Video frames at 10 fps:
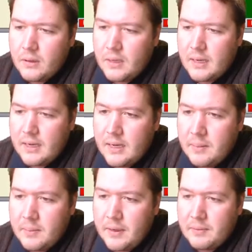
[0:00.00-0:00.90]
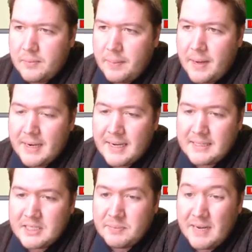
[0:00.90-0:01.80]
Um, my partner
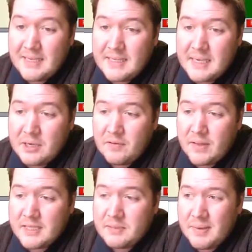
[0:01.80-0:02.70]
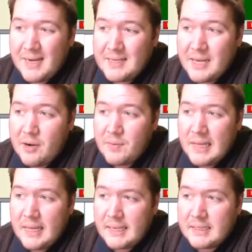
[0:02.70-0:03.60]
has spades sitting over their spades. They don't
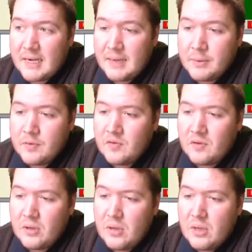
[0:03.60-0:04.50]
really like diamonds.